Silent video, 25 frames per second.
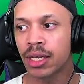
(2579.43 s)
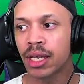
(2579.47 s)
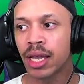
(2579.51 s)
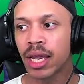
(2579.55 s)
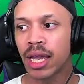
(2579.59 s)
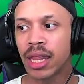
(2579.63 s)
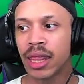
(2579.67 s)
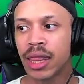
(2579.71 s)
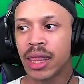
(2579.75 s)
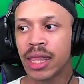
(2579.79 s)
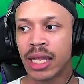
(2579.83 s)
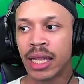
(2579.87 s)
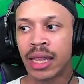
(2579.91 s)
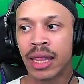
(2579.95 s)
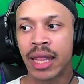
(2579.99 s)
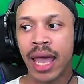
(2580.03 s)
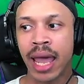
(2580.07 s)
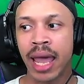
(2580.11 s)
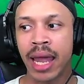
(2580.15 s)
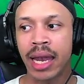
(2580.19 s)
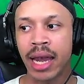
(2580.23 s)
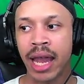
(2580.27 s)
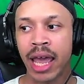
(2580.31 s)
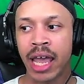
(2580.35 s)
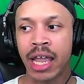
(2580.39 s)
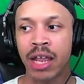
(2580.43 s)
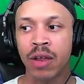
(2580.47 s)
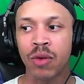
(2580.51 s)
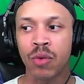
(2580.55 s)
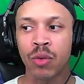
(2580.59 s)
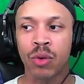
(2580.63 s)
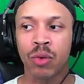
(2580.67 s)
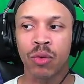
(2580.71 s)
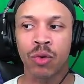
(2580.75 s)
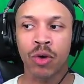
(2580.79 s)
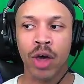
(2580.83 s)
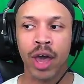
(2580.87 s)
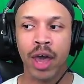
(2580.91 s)
And then that night we
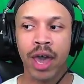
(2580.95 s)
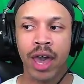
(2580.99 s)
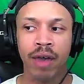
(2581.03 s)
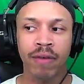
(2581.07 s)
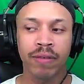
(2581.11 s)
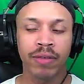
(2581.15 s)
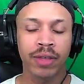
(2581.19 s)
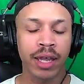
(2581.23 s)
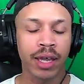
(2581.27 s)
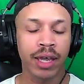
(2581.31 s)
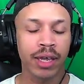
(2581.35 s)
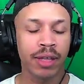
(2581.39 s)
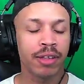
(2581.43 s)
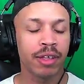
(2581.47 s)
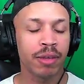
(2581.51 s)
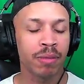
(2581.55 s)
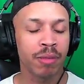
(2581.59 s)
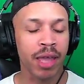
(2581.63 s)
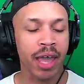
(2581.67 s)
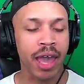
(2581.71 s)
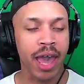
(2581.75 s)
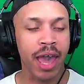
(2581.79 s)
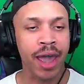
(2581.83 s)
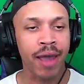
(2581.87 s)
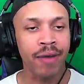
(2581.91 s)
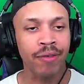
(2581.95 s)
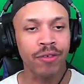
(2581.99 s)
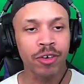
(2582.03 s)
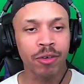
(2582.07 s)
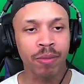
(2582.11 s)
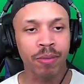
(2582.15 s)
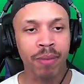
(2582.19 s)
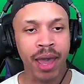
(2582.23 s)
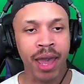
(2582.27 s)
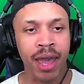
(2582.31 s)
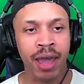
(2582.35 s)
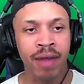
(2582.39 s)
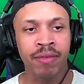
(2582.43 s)
will have Diademia
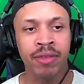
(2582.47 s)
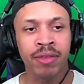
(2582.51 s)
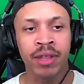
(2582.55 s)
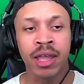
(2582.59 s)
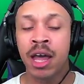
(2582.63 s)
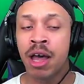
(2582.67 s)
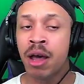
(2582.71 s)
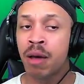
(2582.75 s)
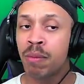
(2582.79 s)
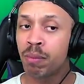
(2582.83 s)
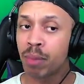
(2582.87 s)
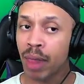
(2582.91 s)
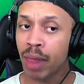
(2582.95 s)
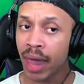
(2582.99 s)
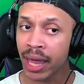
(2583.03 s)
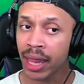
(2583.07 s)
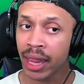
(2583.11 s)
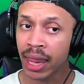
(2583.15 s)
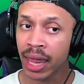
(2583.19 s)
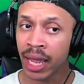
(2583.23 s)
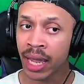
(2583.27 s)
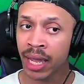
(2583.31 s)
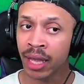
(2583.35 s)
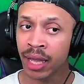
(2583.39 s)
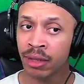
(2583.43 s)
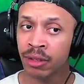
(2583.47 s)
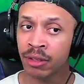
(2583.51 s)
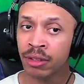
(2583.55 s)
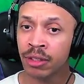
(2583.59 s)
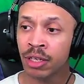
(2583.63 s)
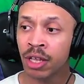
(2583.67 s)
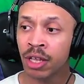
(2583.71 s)
Aftermath Blightlands,